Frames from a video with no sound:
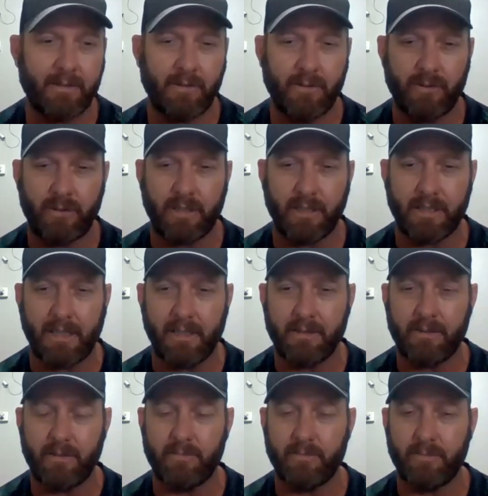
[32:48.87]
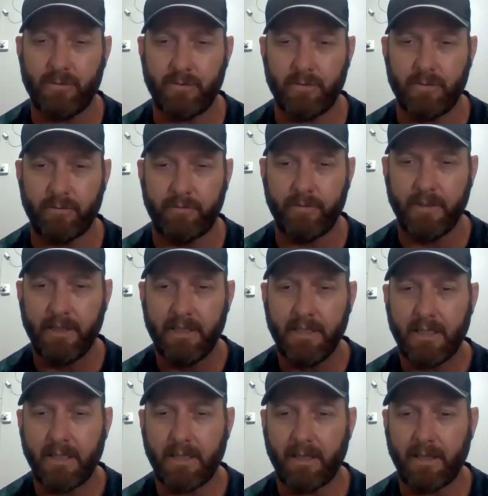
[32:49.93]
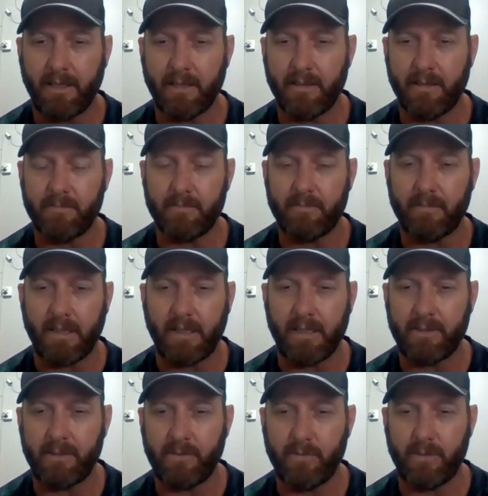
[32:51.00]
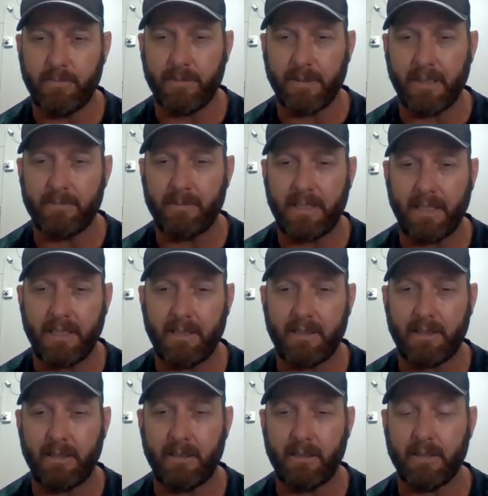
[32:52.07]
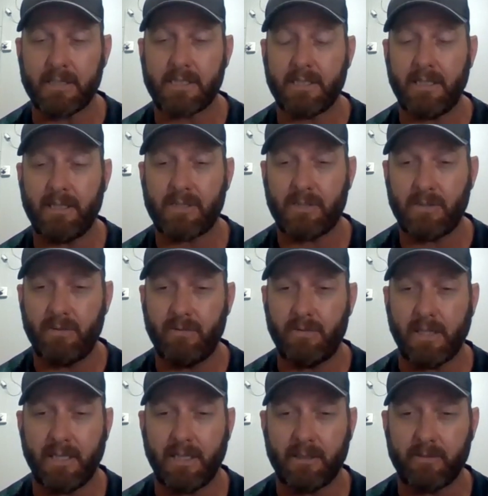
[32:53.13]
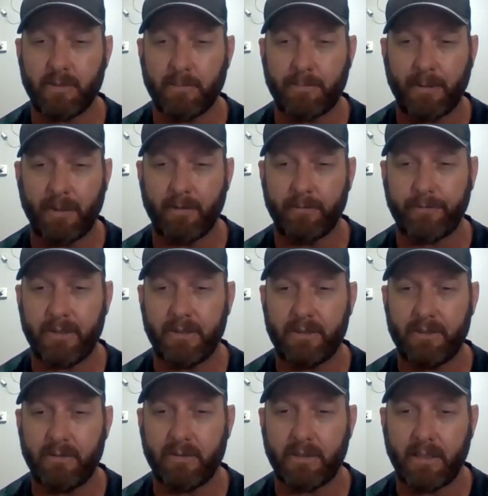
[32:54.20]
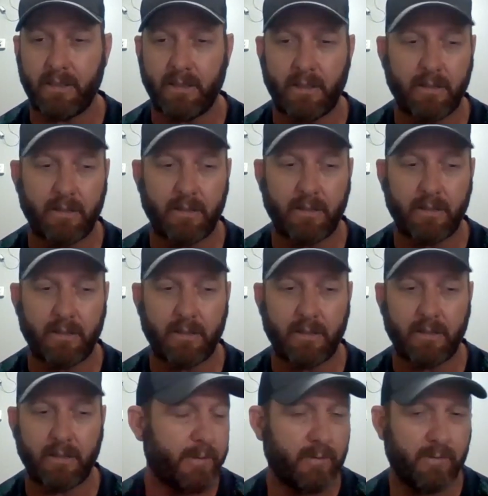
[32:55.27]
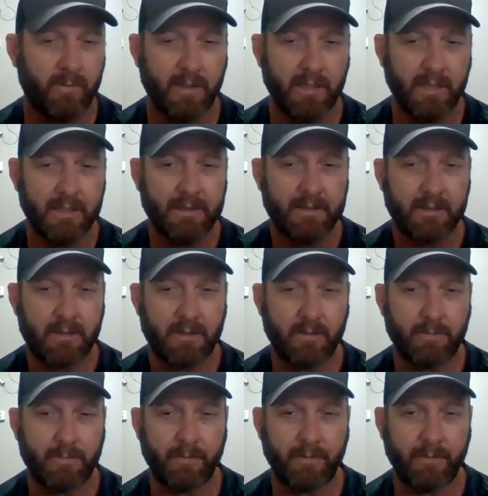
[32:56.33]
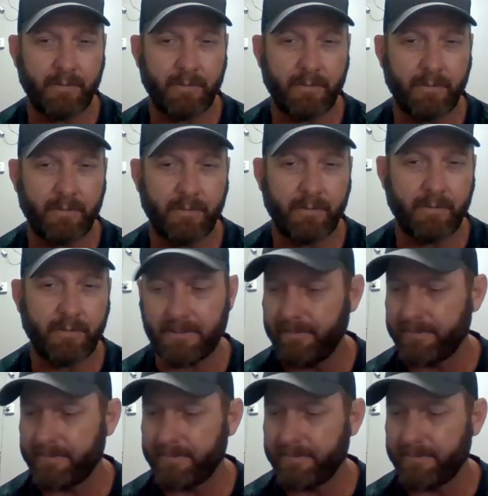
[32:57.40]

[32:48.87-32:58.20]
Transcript: you look and how you move, how do we biomechanically assess you? How do we profile you? And then how do we help you to perform better?